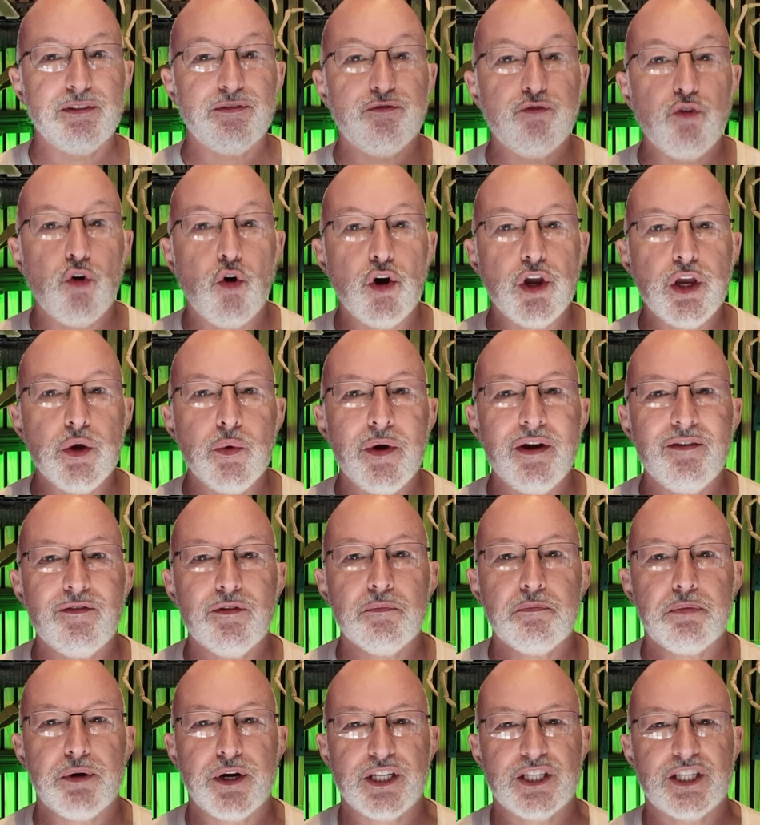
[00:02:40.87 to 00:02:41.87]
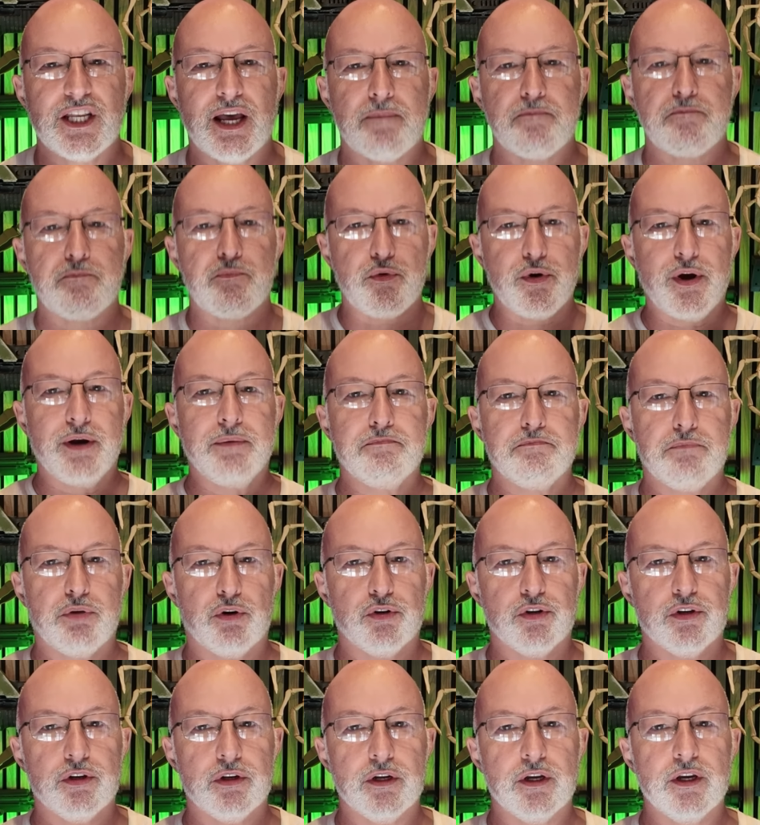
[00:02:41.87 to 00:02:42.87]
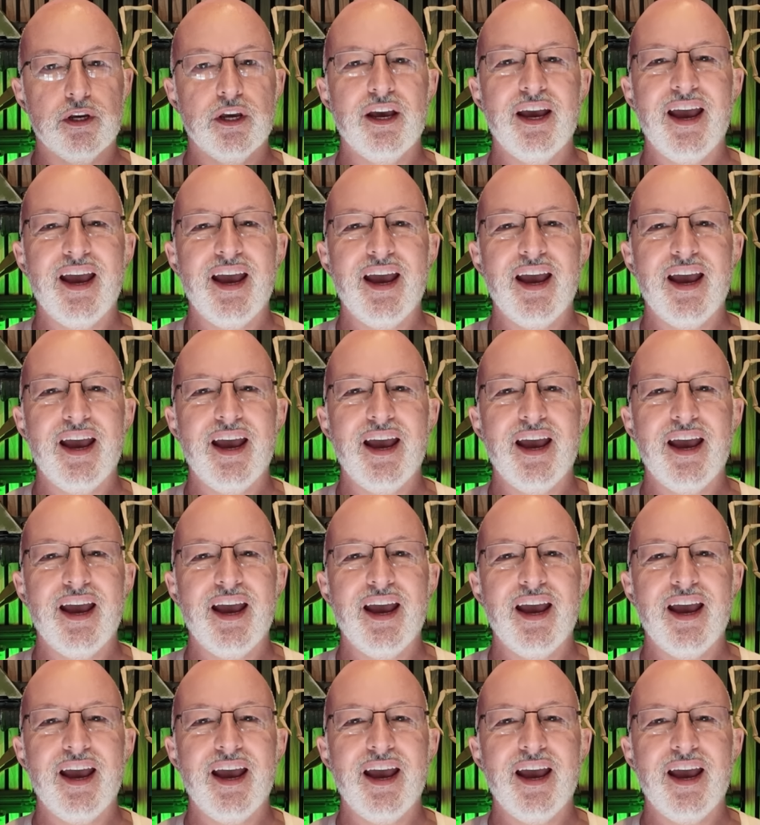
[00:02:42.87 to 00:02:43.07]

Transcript: before you even press that print button,